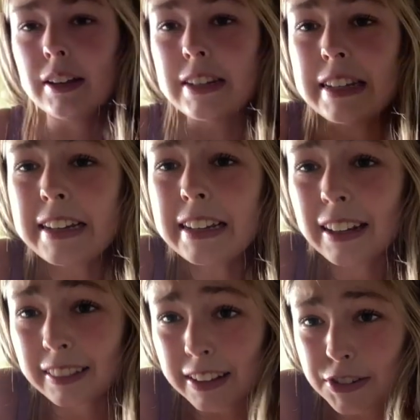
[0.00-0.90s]

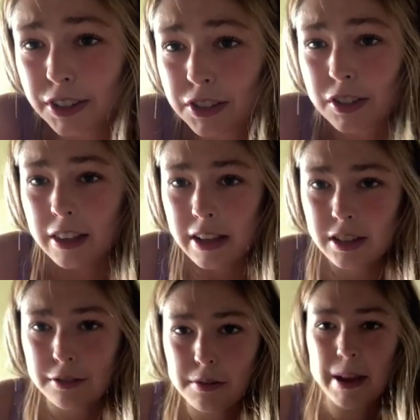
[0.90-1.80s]
Delicious. So that's
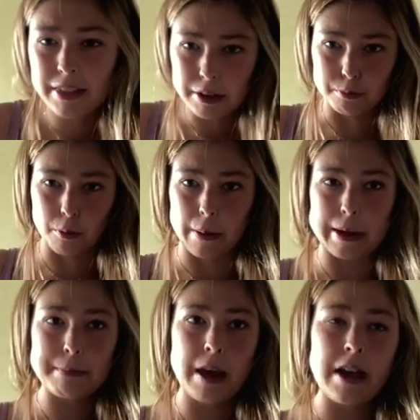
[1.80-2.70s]
it for my like
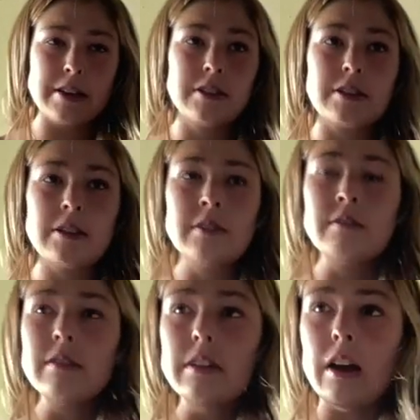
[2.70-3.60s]
morning meds.
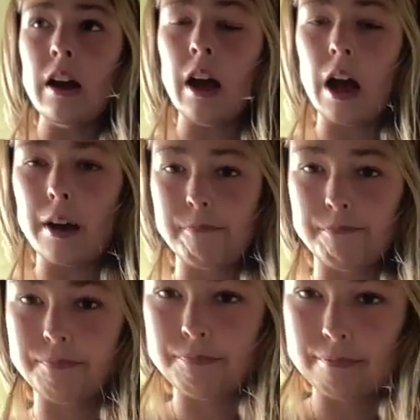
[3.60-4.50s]

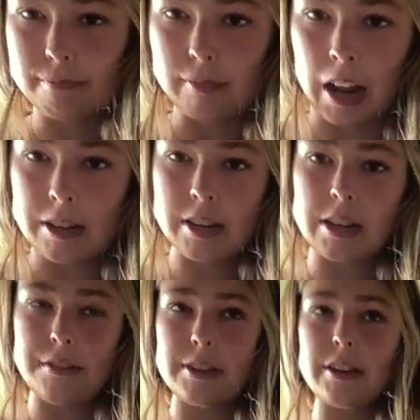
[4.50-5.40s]
Um, I
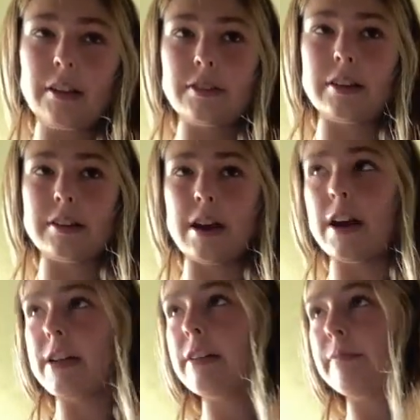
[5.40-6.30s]
take everything else at
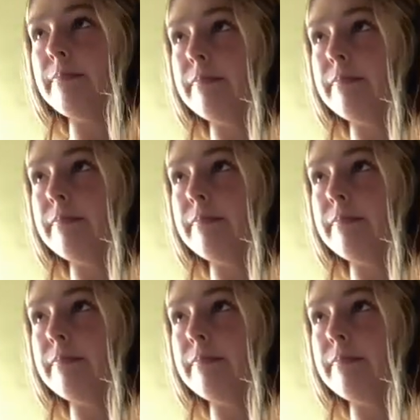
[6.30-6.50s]
night.